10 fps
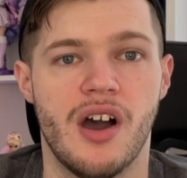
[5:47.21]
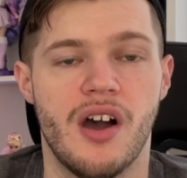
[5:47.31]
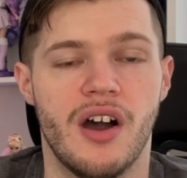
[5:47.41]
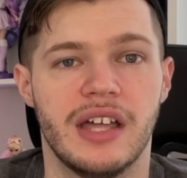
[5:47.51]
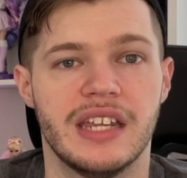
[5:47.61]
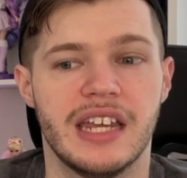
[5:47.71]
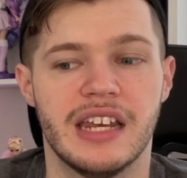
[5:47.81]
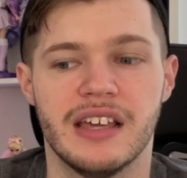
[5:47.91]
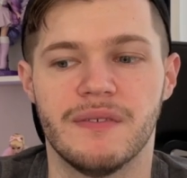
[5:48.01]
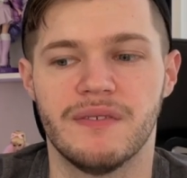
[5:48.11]
on
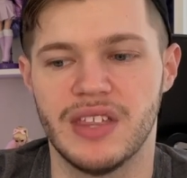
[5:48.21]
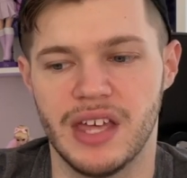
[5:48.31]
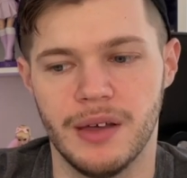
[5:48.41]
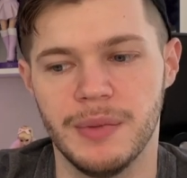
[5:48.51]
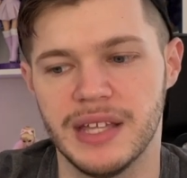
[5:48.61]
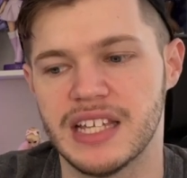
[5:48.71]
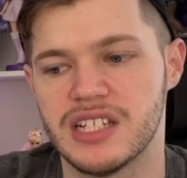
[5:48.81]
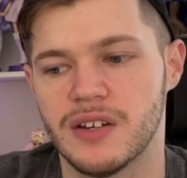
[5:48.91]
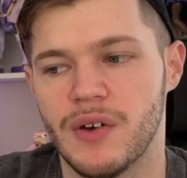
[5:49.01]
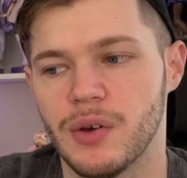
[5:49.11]
any of them, and they
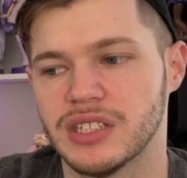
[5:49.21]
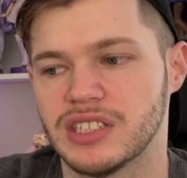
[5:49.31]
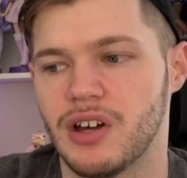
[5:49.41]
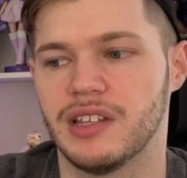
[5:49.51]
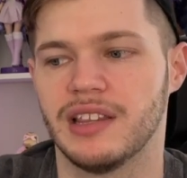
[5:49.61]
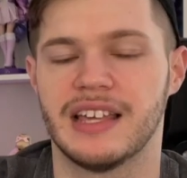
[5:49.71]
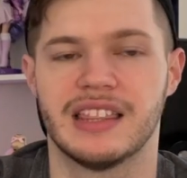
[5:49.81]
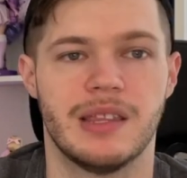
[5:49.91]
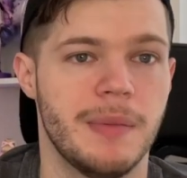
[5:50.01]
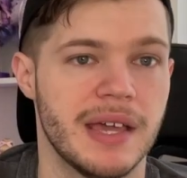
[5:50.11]
should focus on
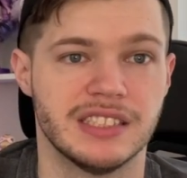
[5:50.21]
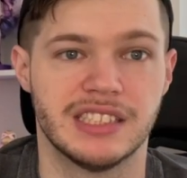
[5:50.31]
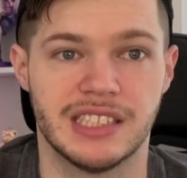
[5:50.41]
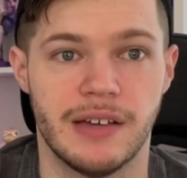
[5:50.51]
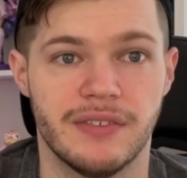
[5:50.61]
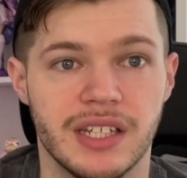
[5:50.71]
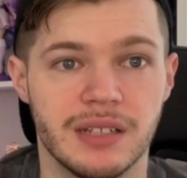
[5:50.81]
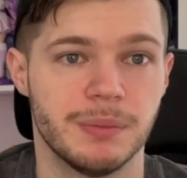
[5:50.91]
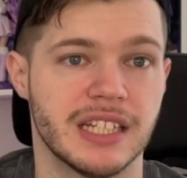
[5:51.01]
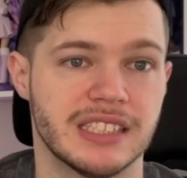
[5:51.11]
like the main seven,
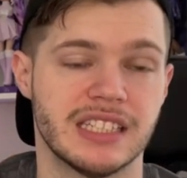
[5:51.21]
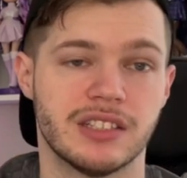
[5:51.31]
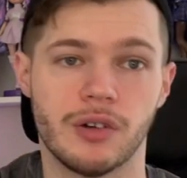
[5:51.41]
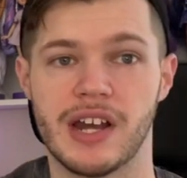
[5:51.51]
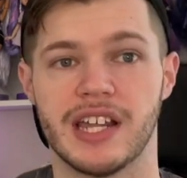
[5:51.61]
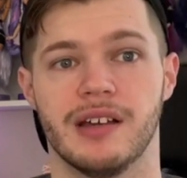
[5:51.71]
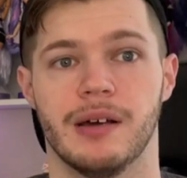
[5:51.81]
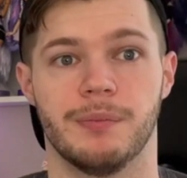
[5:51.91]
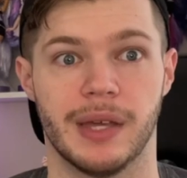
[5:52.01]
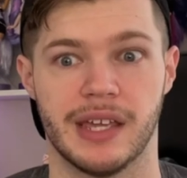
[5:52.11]
because that's already
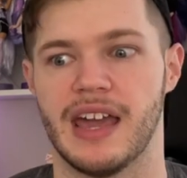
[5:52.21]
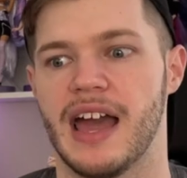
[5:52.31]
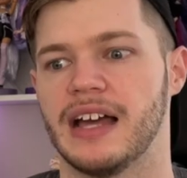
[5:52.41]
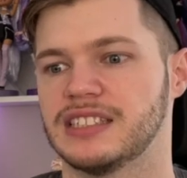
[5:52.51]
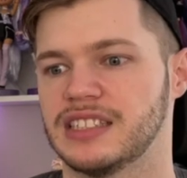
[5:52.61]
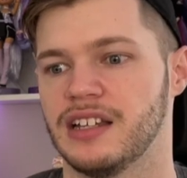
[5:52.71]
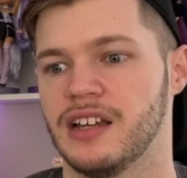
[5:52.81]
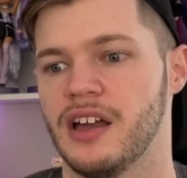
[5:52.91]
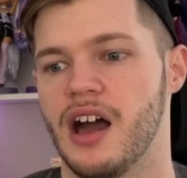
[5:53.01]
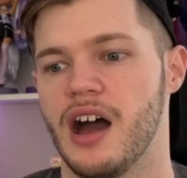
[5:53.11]
a big cast.
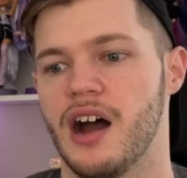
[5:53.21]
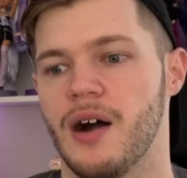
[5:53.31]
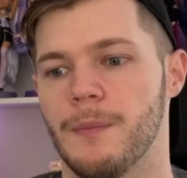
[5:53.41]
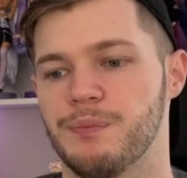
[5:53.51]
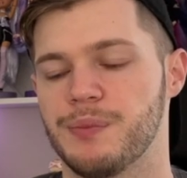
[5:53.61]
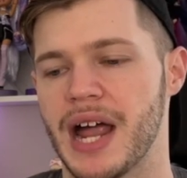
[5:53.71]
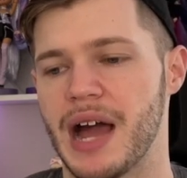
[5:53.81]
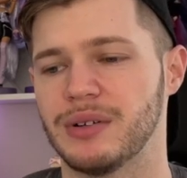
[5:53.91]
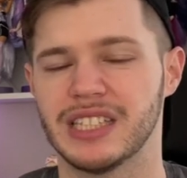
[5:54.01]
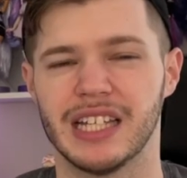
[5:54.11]
But
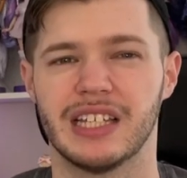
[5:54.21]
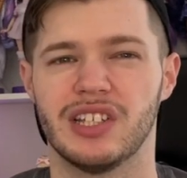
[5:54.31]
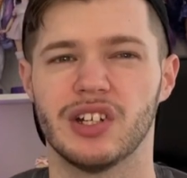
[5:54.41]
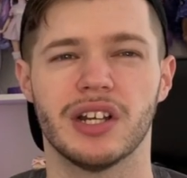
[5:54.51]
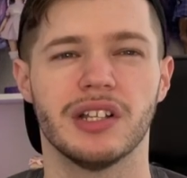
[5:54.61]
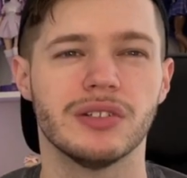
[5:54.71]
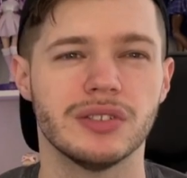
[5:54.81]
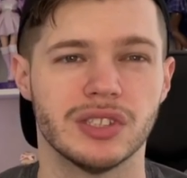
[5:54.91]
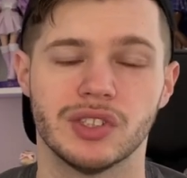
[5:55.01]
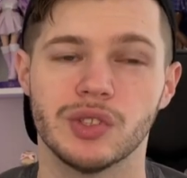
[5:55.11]
I was like, you're gonna
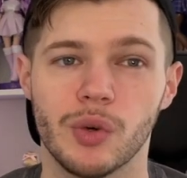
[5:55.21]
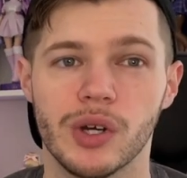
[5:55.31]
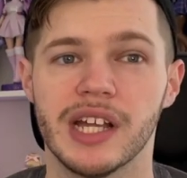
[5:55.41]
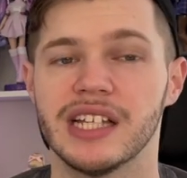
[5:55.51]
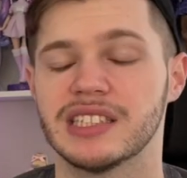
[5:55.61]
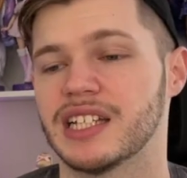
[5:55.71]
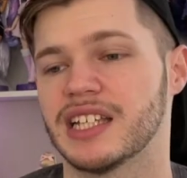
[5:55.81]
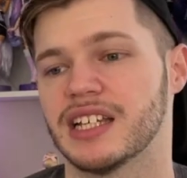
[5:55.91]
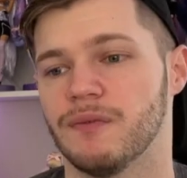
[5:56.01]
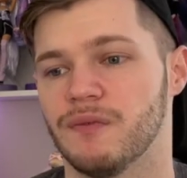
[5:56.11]
lose the story, it's gonna
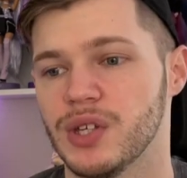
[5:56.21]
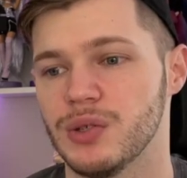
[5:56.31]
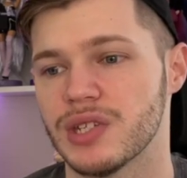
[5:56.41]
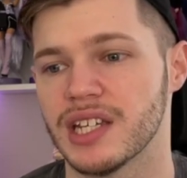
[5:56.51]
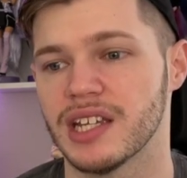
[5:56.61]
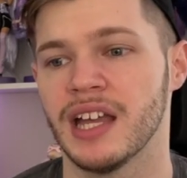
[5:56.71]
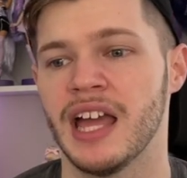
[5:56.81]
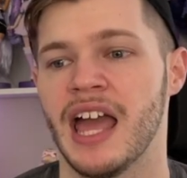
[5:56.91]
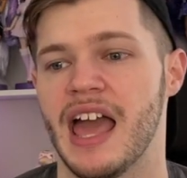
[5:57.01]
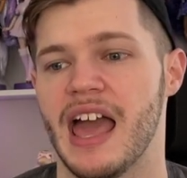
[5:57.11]
get confusing.
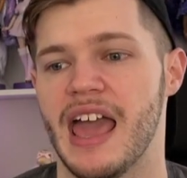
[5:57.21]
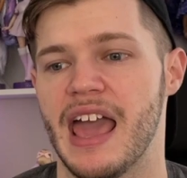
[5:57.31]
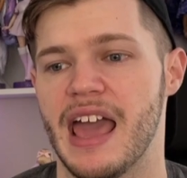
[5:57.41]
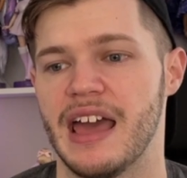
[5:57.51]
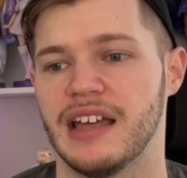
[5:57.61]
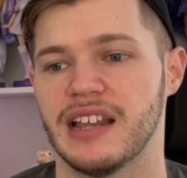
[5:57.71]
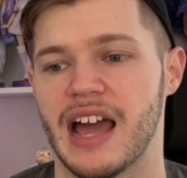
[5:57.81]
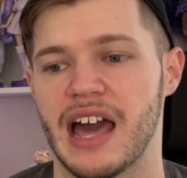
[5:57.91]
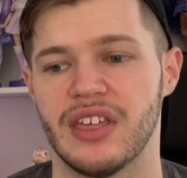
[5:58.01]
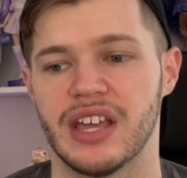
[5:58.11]
And
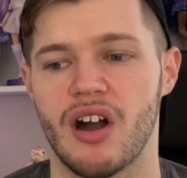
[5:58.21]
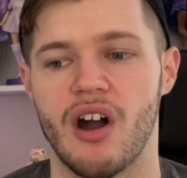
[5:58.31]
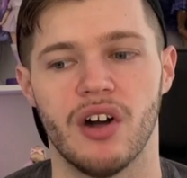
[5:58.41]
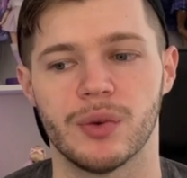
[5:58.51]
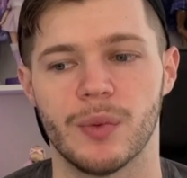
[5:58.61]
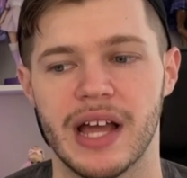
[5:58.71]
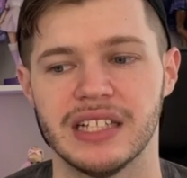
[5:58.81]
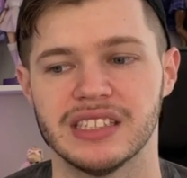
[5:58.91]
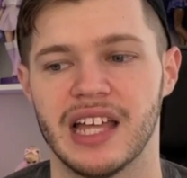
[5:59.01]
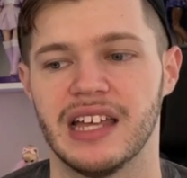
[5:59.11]
I think all the
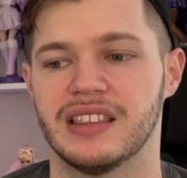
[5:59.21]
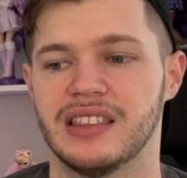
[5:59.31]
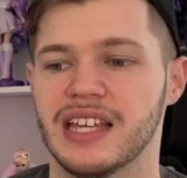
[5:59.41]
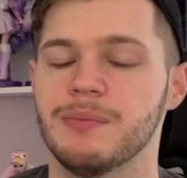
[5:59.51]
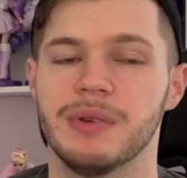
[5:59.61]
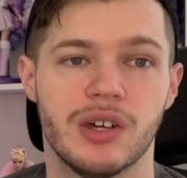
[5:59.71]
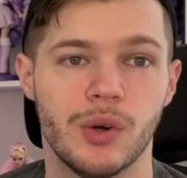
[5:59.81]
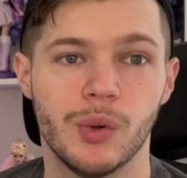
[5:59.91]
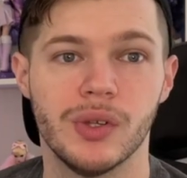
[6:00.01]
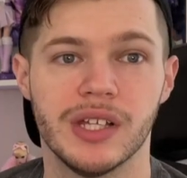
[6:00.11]
rest, like, they can be
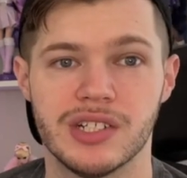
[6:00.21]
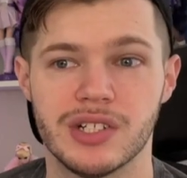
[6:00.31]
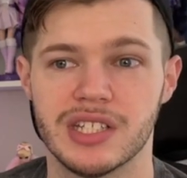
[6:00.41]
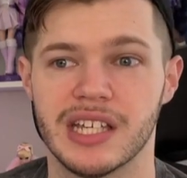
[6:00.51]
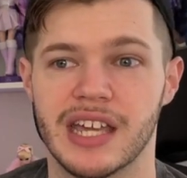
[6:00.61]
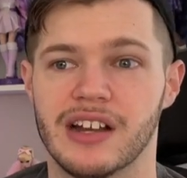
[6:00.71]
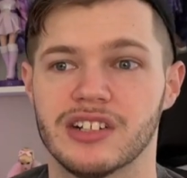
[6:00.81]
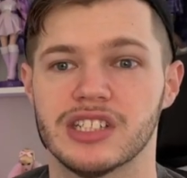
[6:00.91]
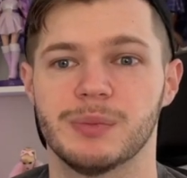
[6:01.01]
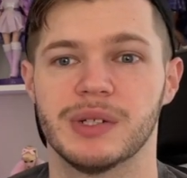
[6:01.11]
cool, interesting
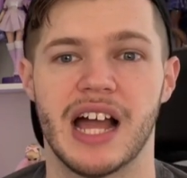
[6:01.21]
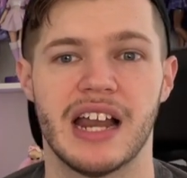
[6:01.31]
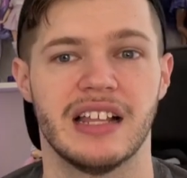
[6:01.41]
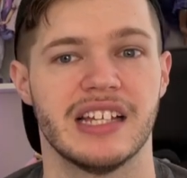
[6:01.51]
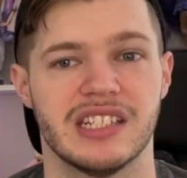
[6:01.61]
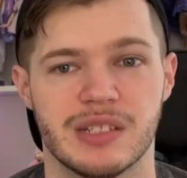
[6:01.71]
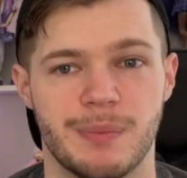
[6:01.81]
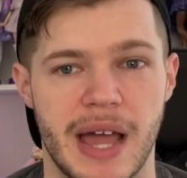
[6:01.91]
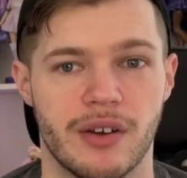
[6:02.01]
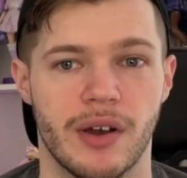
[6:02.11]
characters, but kind of like just
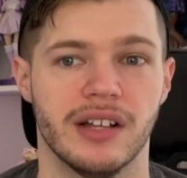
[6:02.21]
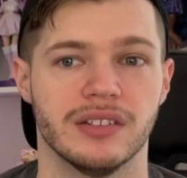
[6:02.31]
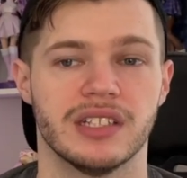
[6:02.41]
background.